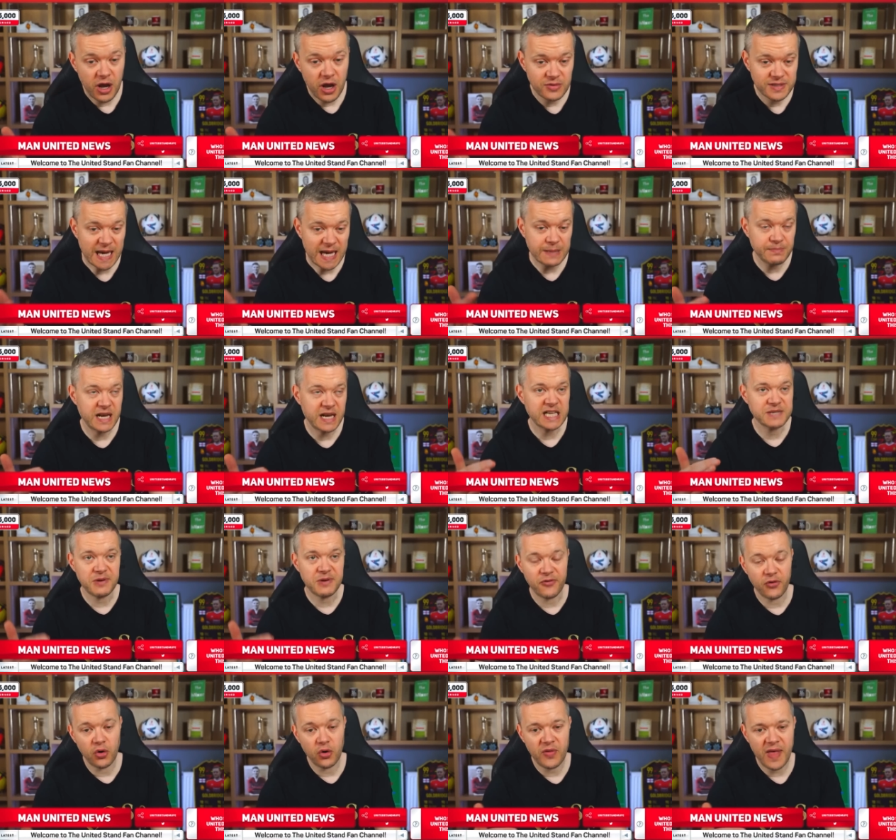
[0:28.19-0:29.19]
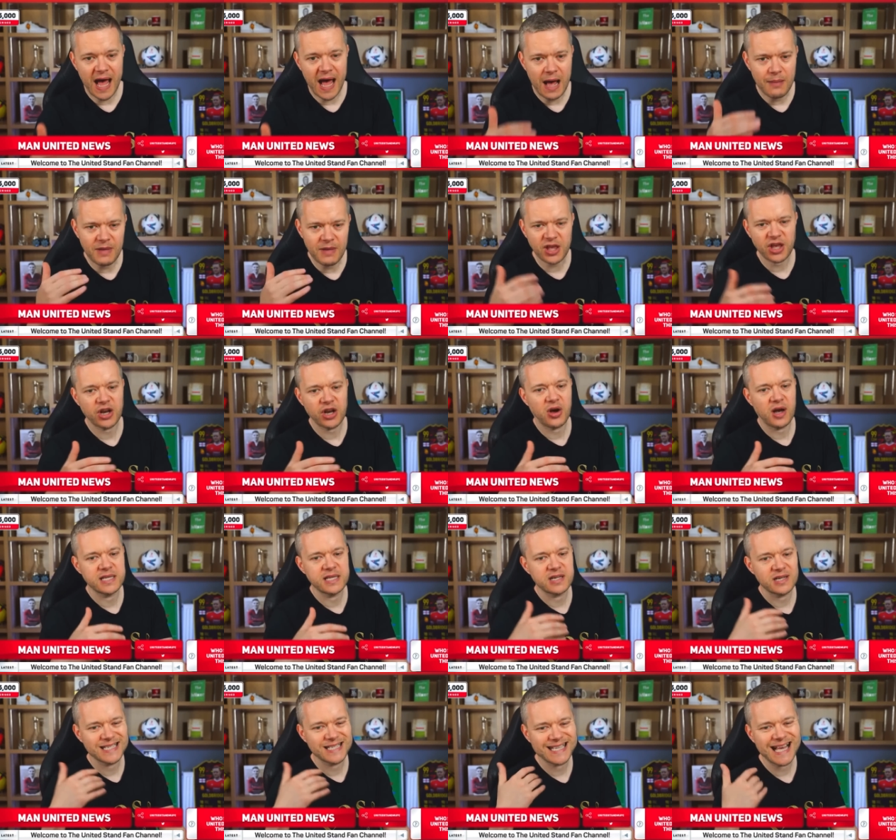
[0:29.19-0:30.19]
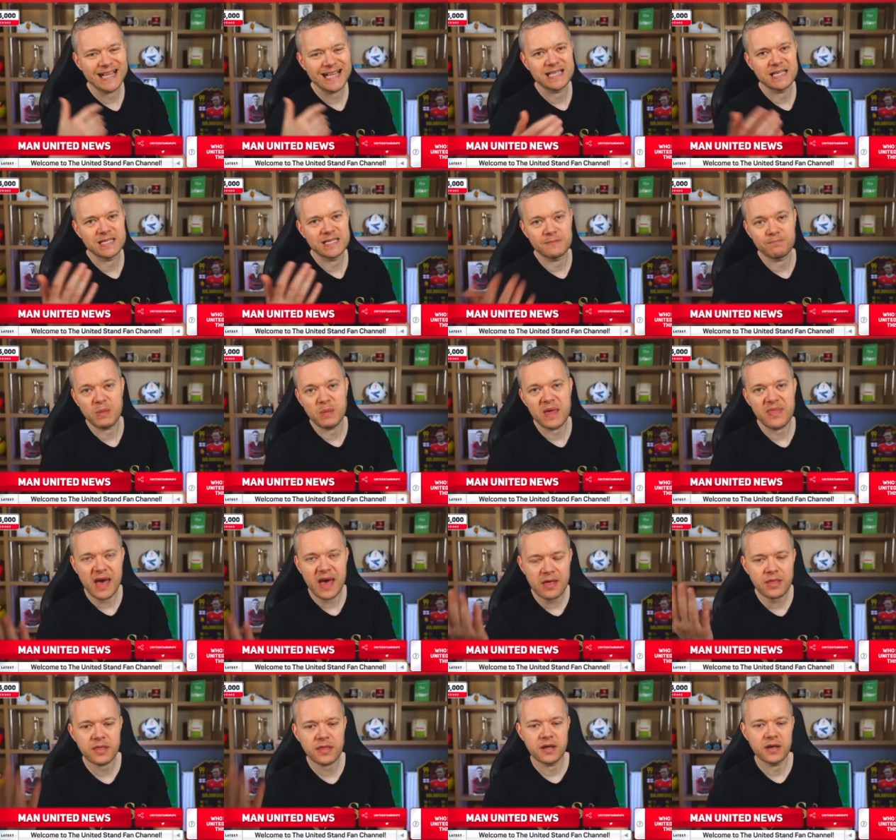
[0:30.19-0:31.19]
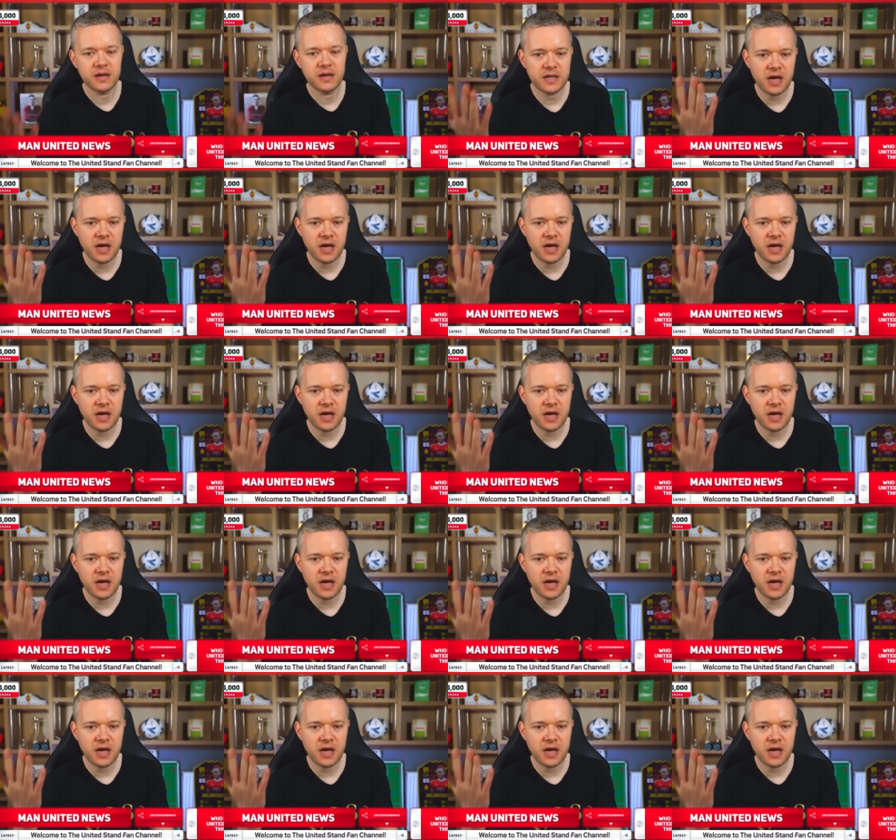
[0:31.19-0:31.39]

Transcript: 10 minutes before that, Man United are set to submit their third